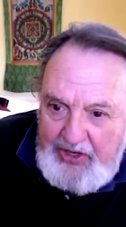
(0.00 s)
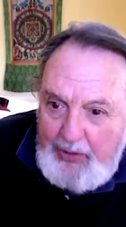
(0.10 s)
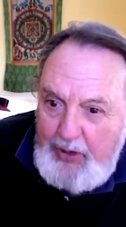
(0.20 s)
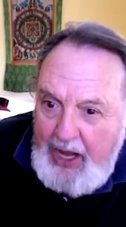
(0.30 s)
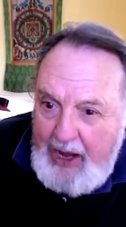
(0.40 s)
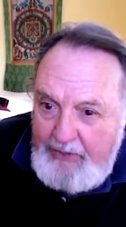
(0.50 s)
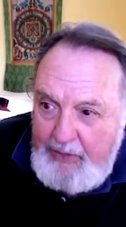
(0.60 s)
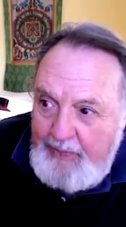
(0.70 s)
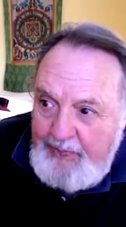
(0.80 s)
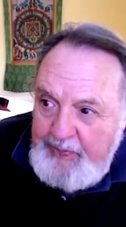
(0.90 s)
Then we gave
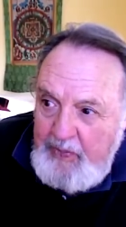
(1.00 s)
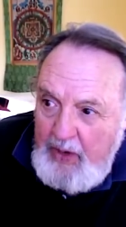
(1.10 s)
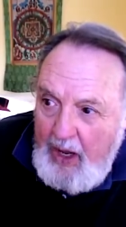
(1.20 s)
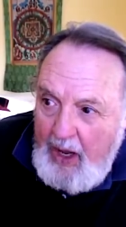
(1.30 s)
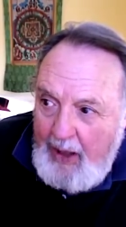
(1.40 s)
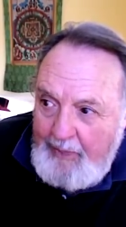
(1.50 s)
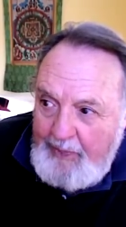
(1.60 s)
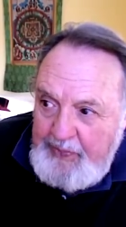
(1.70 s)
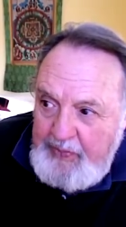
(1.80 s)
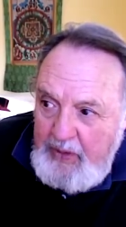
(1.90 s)
them um,